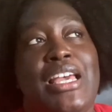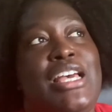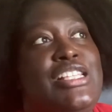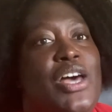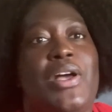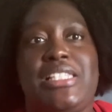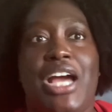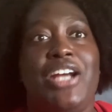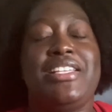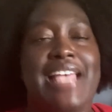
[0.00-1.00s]
So it
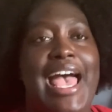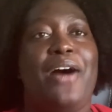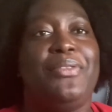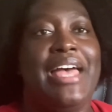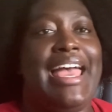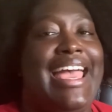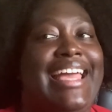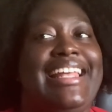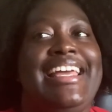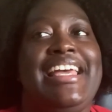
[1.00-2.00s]
turns out
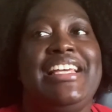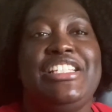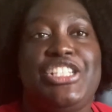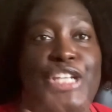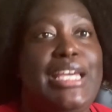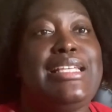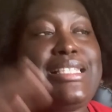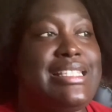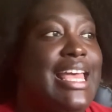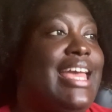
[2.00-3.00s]
that she
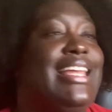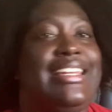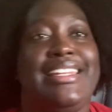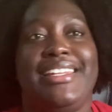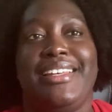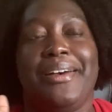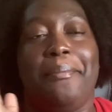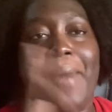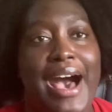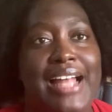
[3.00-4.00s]
set
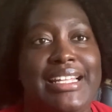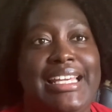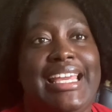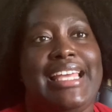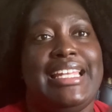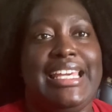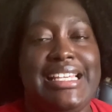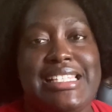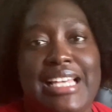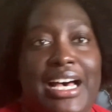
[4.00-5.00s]
Molly and
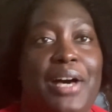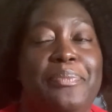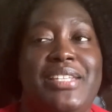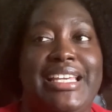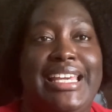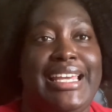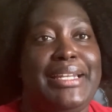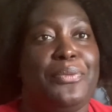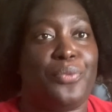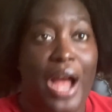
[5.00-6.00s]
Issa up to get
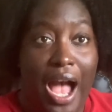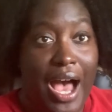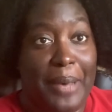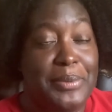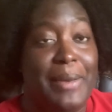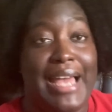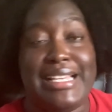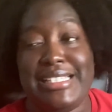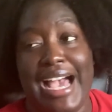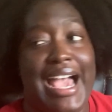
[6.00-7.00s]
robbed by
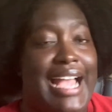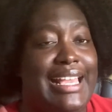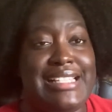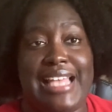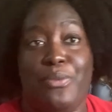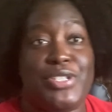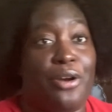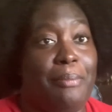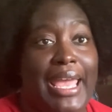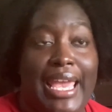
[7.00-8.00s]
this guy. I guess that was her
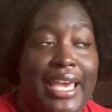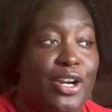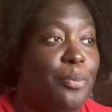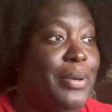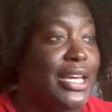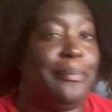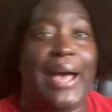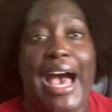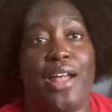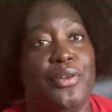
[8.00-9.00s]
man or pimp.
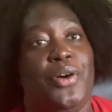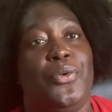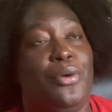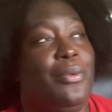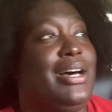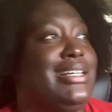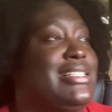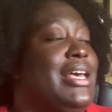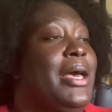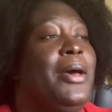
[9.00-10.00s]
I don't know who it was,
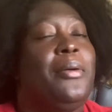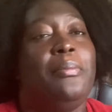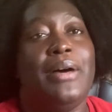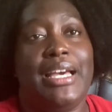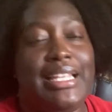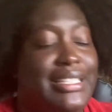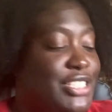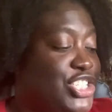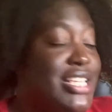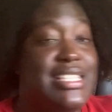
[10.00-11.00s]
but
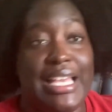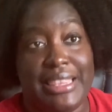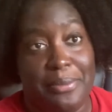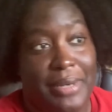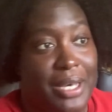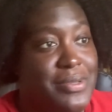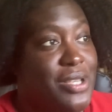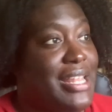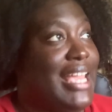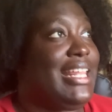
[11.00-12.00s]
she set them up. So
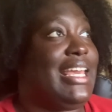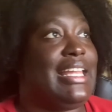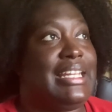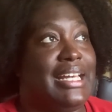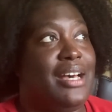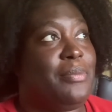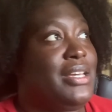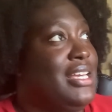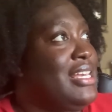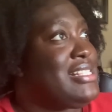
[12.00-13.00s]
they ended up
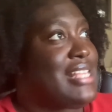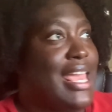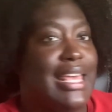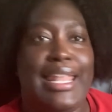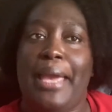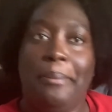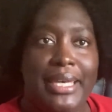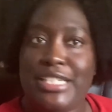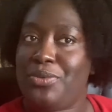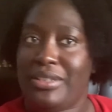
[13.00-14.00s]
saying like,
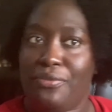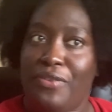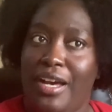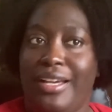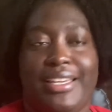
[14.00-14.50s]
"Bitch, what the fuck?"